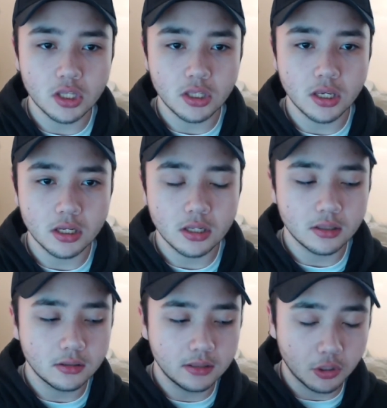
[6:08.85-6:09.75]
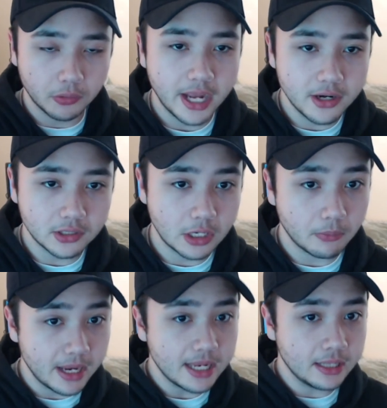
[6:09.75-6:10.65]
the the creators that are
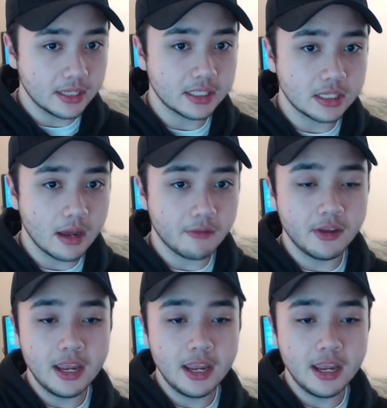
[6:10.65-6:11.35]
making this stuff